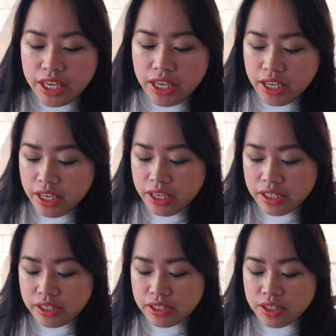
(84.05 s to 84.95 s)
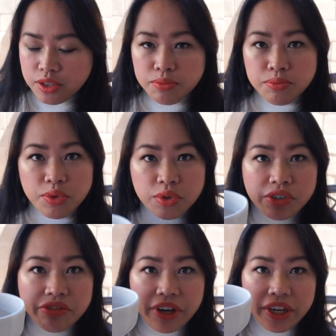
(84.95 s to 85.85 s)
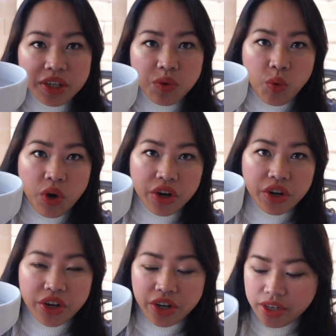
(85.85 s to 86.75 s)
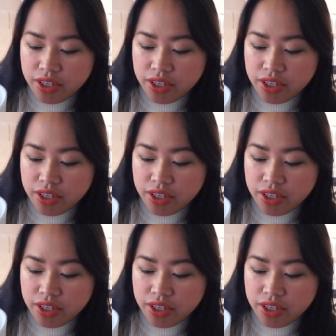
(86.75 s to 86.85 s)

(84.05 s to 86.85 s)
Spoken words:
and purified water.